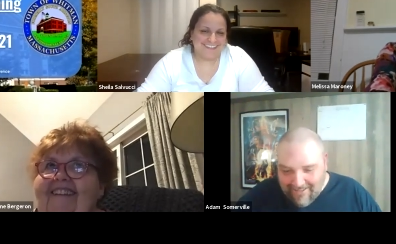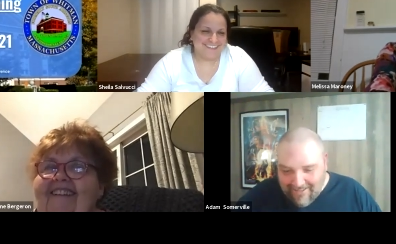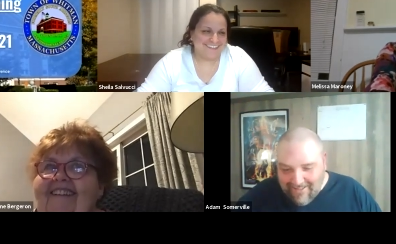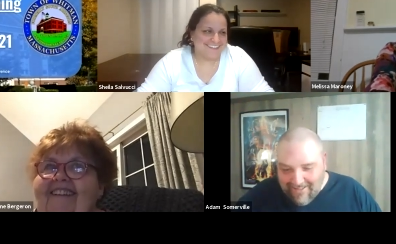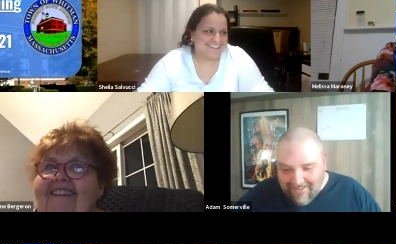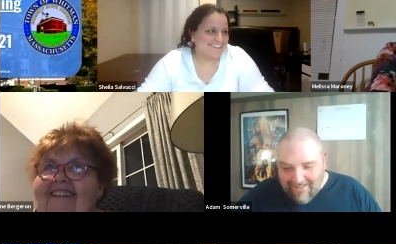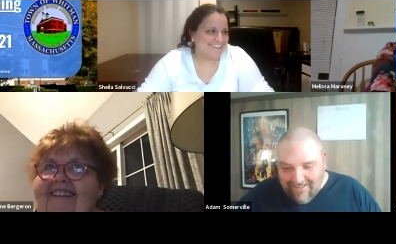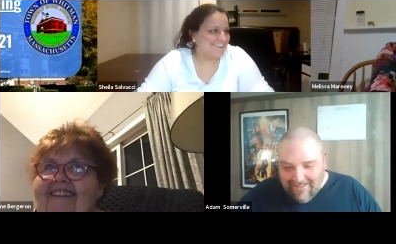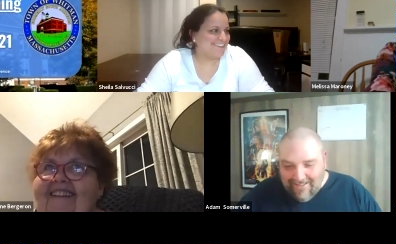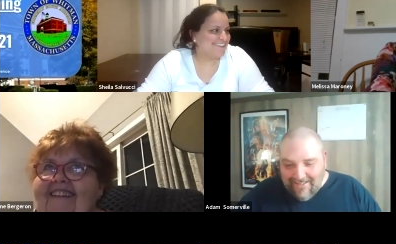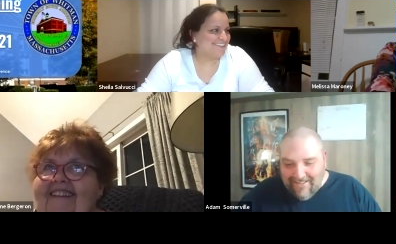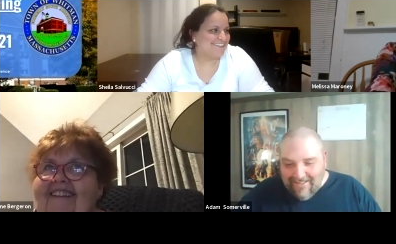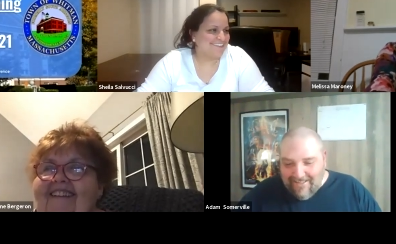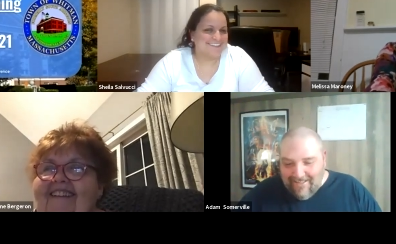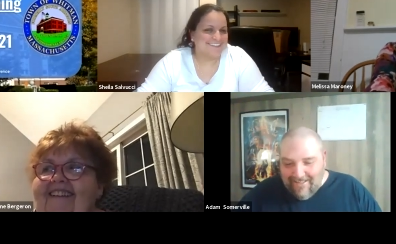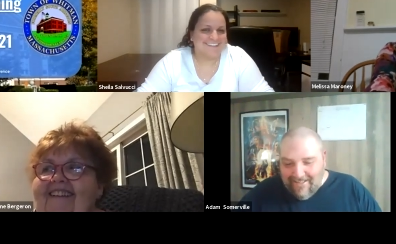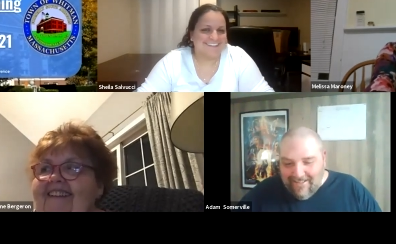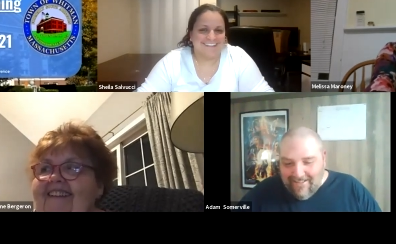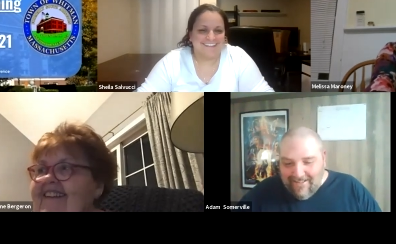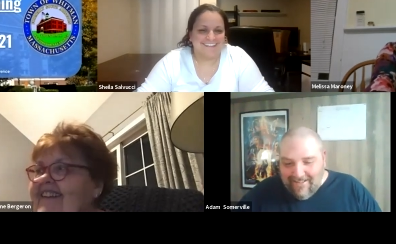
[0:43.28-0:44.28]

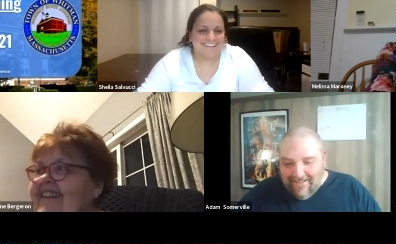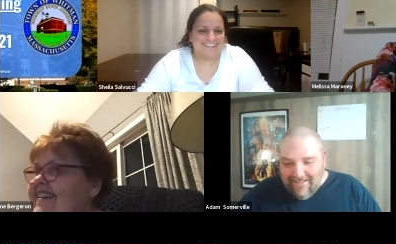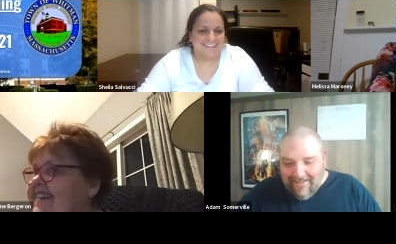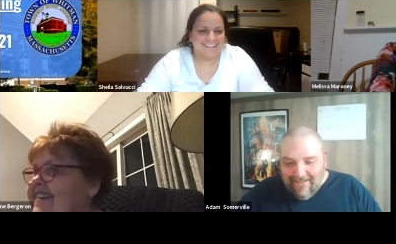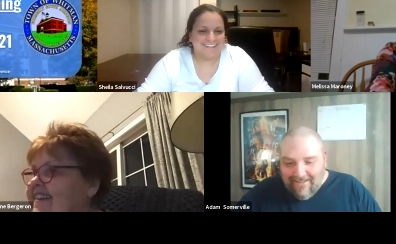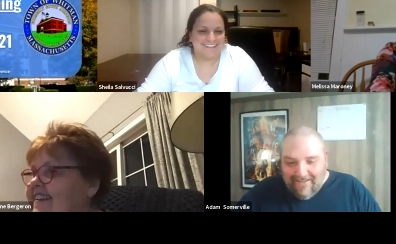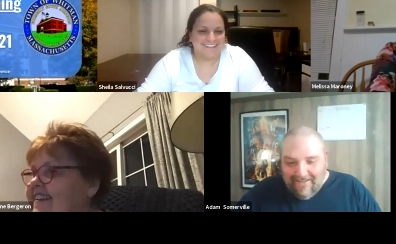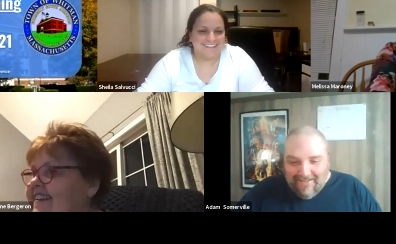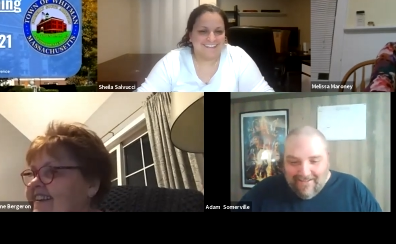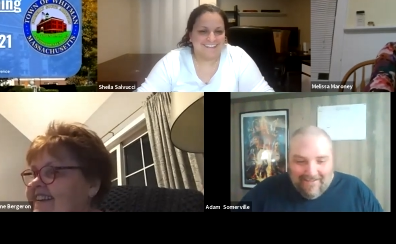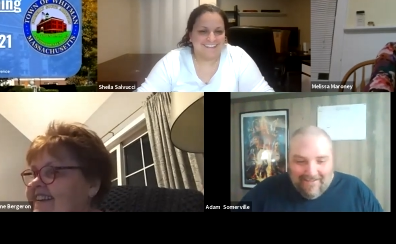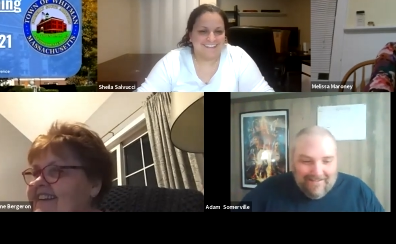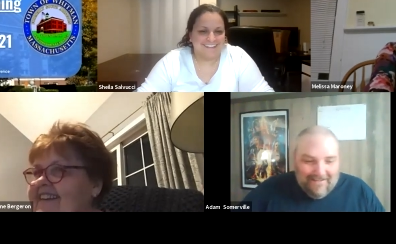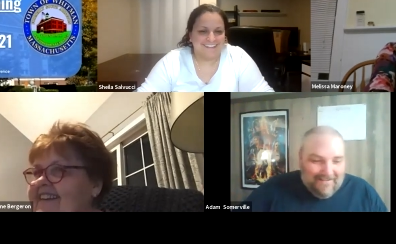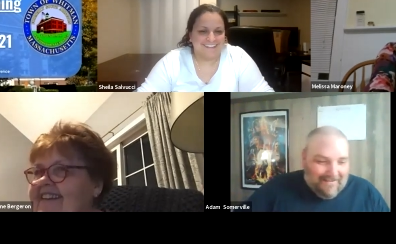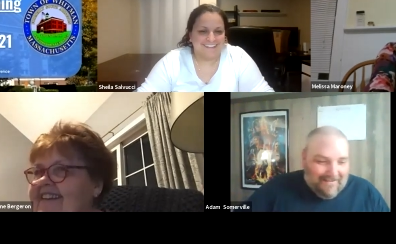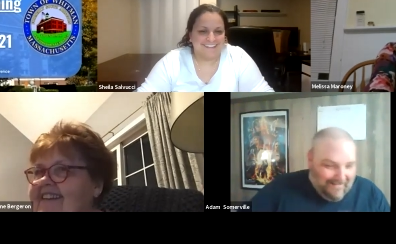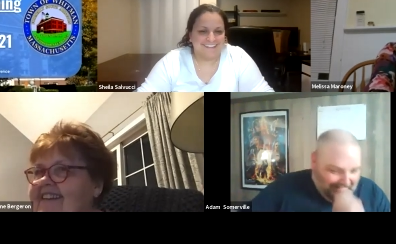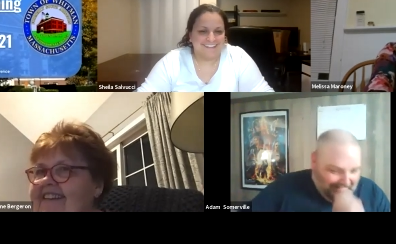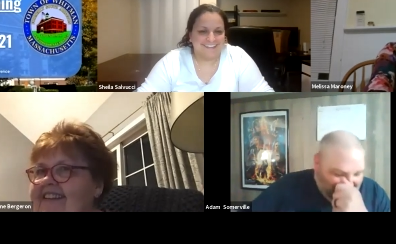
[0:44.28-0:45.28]

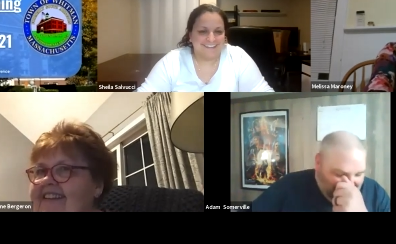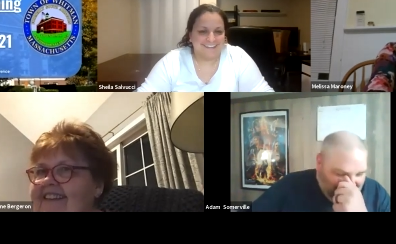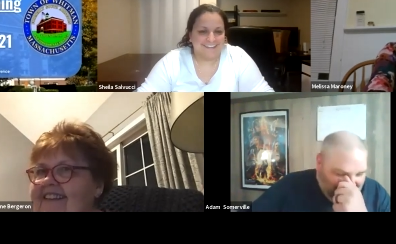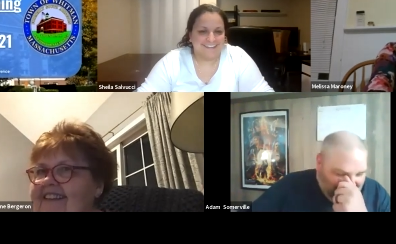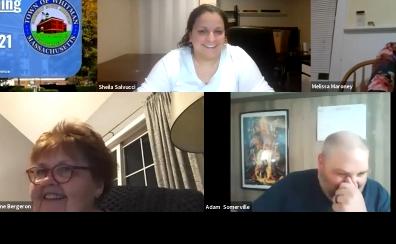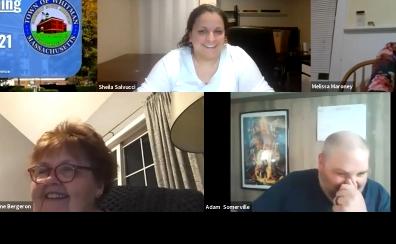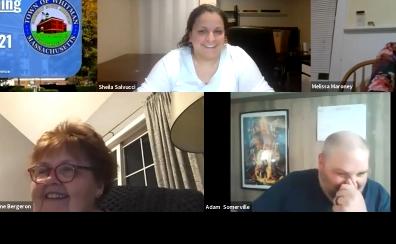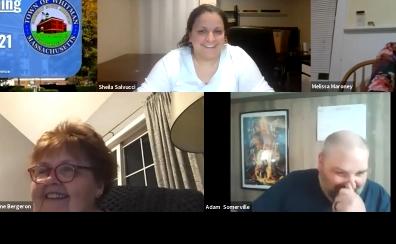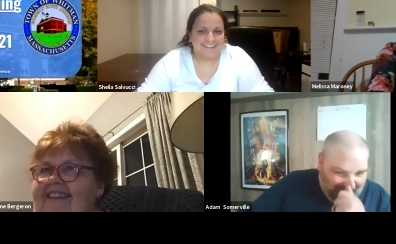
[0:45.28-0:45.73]
No one is speaking in this clip.